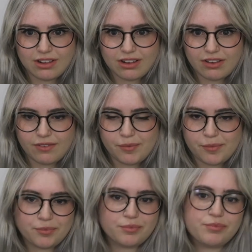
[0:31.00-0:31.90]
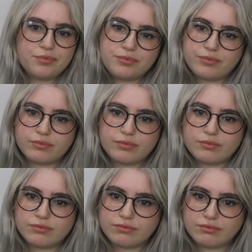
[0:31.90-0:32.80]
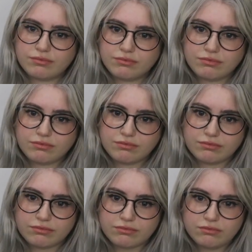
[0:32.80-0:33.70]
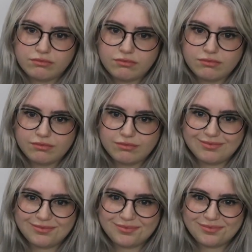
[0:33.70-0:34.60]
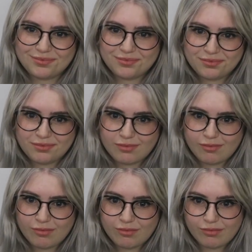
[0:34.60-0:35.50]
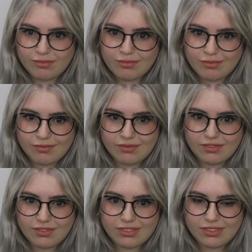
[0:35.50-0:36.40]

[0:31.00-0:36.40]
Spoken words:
[no speech]